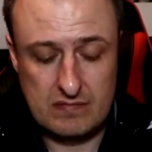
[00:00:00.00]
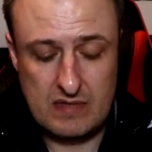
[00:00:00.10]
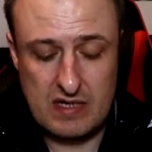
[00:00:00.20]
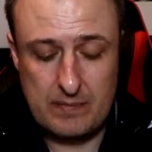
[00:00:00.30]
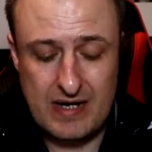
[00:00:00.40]

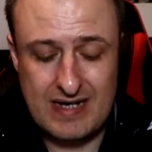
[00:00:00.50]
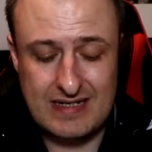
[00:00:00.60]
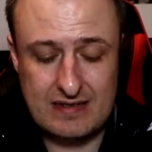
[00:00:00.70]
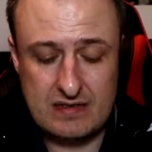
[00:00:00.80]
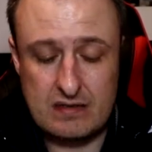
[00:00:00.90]
Number
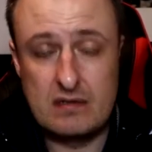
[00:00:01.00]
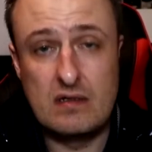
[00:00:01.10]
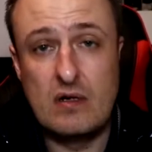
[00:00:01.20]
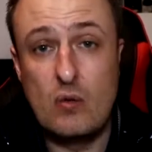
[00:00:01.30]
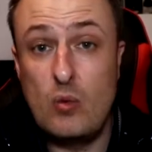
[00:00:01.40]
8.
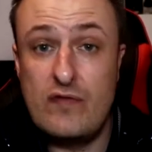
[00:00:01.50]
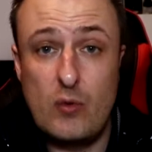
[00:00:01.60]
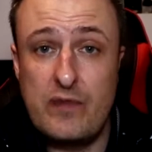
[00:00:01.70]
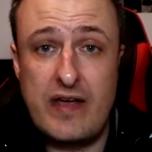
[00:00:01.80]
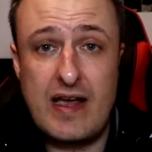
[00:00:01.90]
With or
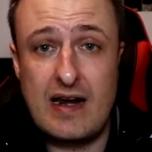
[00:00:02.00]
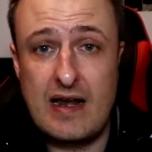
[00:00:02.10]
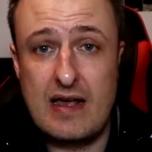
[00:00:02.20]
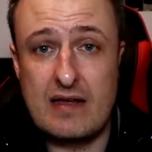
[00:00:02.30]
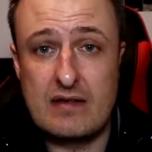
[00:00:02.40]
without
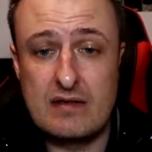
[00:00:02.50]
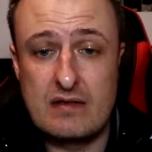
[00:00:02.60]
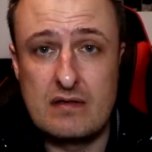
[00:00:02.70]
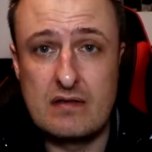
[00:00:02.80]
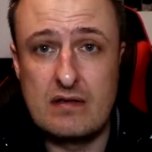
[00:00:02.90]
cloud?
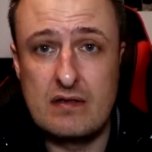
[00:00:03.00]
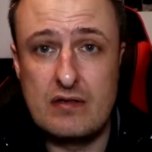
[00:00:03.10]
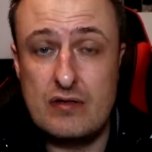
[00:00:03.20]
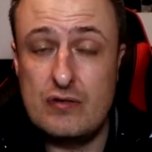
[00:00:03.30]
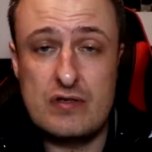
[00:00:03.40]

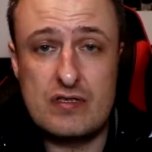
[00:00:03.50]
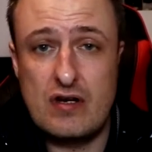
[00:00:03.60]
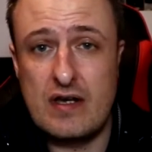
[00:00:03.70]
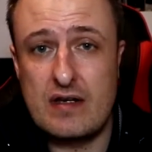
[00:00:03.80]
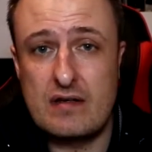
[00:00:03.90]
You
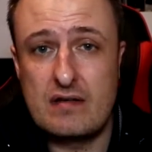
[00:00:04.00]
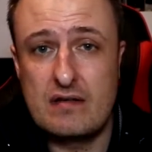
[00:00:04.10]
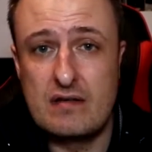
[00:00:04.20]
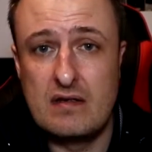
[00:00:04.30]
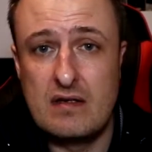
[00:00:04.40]
decide.
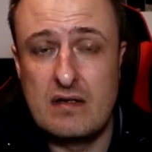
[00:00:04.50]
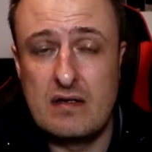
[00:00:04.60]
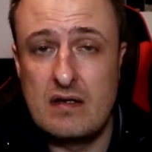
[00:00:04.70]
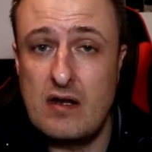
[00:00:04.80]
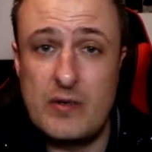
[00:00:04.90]

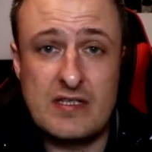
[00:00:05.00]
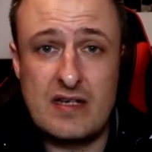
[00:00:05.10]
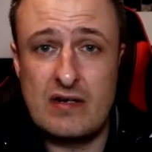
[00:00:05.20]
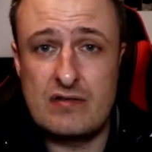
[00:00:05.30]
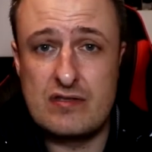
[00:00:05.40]
No
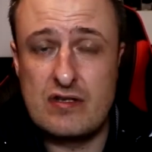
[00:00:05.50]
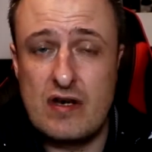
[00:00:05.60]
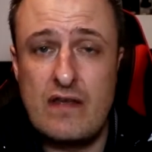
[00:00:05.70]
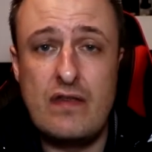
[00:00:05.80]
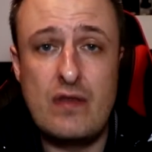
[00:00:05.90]
internet on
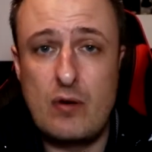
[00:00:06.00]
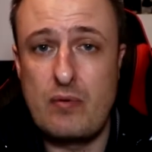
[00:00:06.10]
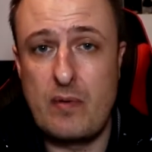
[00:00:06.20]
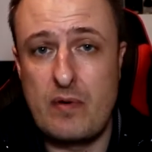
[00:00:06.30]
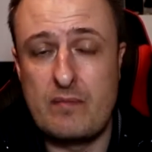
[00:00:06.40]
site, no
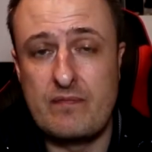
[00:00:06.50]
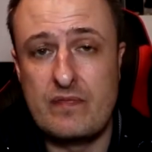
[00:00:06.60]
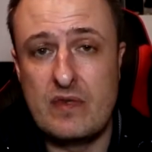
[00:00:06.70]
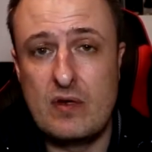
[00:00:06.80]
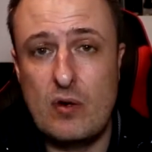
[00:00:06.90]
problem.
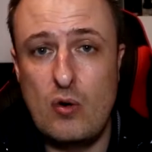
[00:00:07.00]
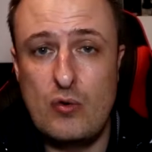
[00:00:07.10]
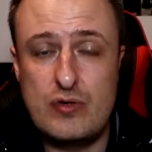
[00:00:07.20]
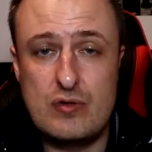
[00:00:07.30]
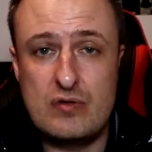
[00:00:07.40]

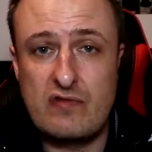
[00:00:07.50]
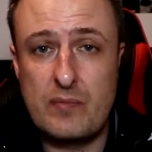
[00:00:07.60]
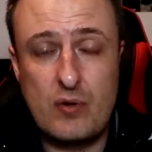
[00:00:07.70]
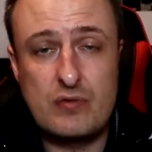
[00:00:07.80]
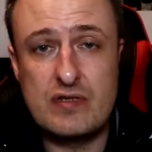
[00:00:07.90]
All user
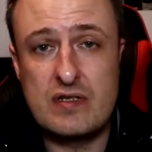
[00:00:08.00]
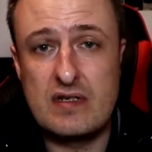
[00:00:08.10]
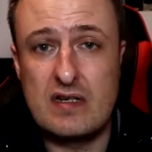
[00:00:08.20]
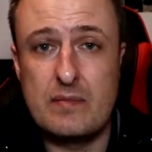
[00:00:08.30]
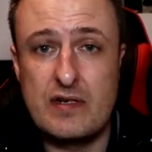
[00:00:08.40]
reporting
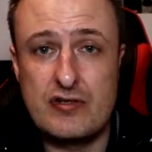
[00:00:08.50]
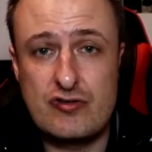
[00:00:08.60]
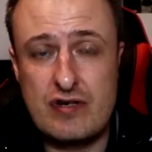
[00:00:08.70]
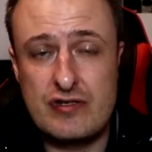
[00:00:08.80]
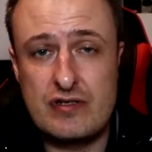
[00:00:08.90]
and
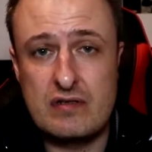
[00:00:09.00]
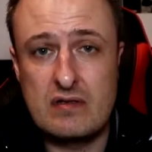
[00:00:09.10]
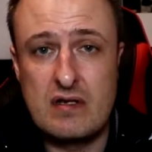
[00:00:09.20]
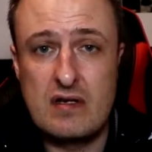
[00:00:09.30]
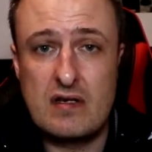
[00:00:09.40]
administration
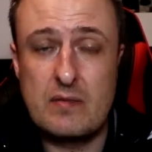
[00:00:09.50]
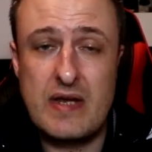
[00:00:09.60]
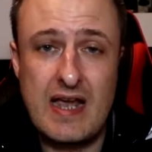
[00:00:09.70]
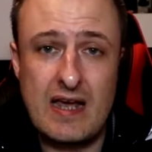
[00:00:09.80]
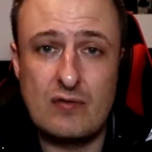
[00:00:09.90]
can be
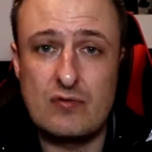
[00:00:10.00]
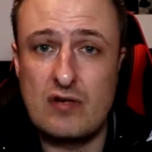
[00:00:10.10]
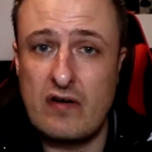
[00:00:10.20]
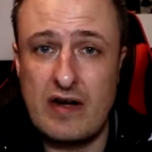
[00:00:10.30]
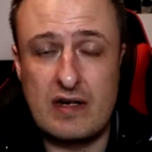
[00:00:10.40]
handled
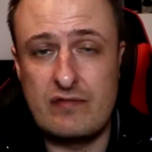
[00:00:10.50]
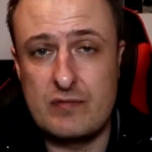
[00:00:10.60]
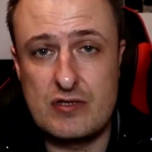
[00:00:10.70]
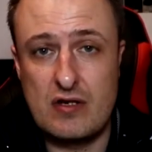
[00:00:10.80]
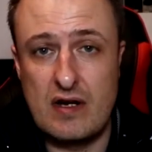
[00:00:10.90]
directly from
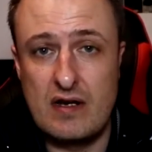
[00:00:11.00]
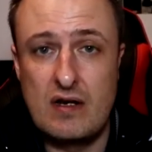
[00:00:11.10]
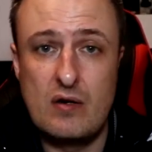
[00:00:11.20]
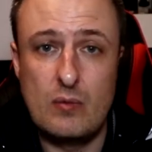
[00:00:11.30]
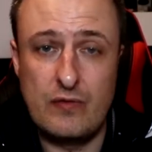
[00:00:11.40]
site
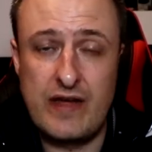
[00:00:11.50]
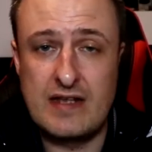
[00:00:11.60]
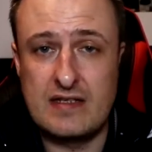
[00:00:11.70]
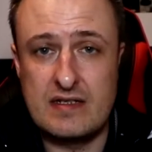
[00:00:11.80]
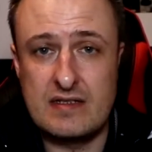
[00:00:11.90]

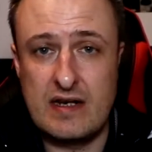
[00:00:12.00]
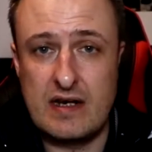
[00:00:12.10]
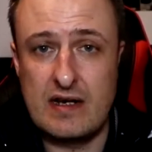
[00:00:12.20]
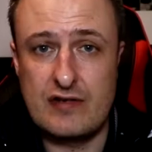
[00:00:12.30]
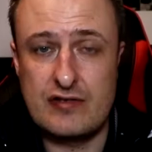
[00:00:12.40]
without an internet
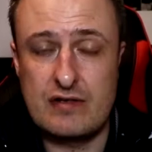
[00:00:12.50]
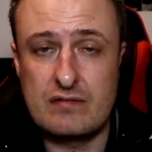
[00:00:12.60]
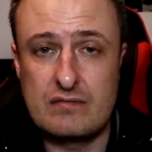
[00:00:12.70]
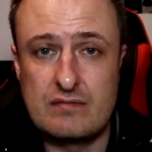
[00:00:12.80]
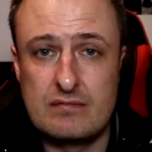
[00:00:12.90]
connection.
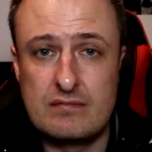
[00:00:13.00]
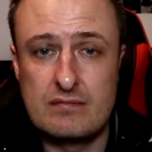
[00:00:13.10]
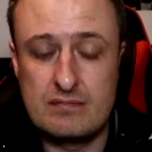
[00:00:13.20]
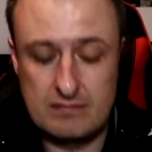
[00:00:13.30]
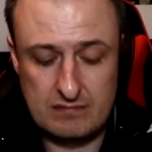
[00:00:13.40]

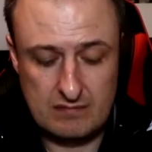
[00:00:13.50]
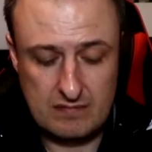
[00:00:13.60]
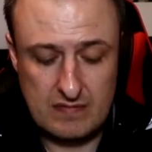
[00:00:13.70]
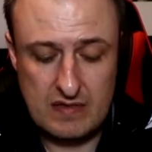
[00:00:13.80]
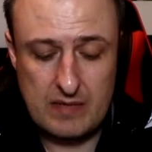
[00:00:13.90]

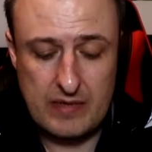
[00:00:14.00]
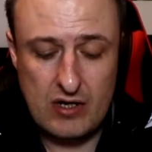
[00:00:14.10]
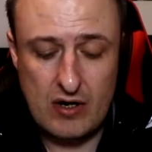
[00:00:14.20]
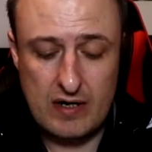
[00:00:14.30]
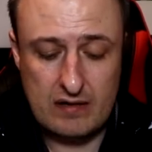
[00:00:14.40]
Number
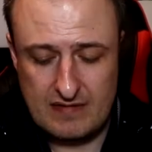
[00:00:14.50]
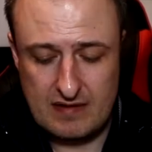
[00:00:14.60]
9.